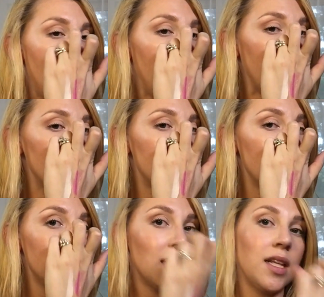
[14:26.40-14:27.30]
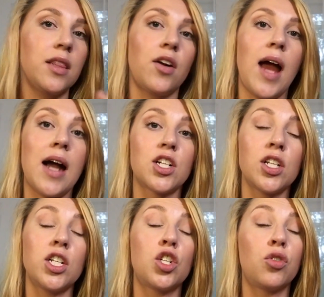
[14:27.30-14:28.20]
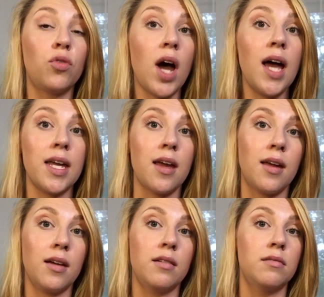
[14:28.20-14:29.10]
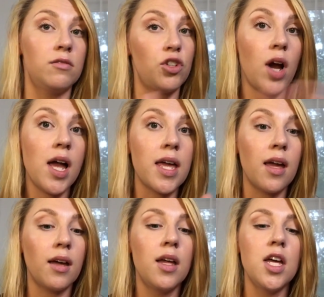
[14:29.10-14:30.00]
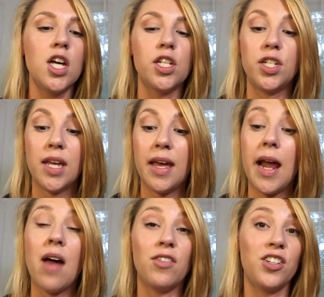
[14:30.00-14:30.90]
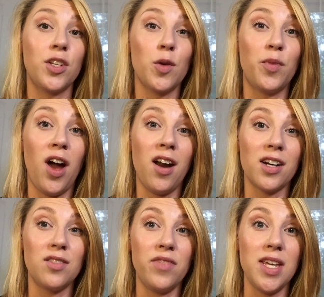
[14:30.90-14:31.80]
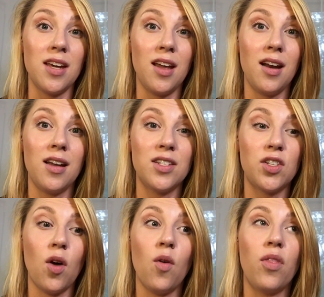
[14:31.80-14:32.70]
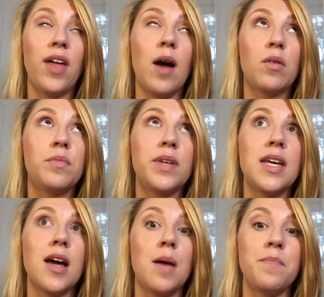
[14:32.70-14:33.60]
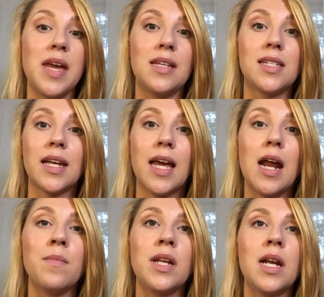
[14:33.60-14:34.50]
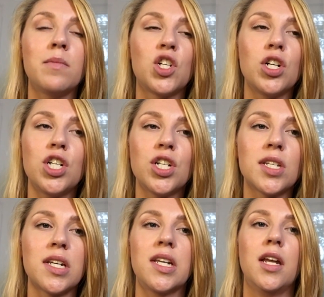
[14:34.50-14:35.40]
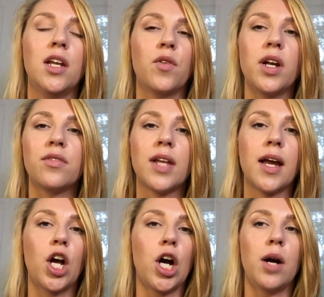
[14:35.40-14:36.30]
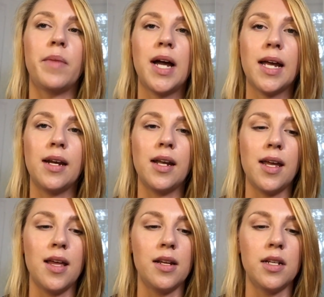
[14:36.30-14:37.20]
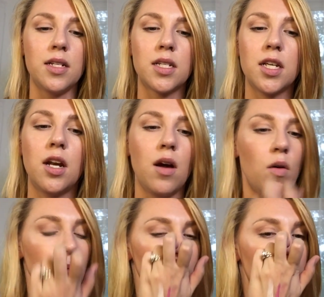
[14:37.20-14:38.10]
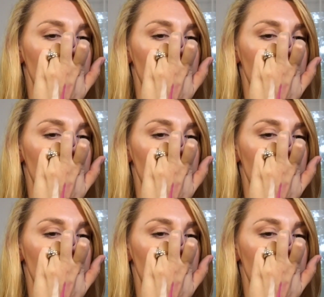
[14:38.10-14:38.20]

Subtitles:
And she said that they're actually trying to get every single product vegan. So that would be amazing. And I mean, I'm sure it's just like getting rid of like carmine and, you know,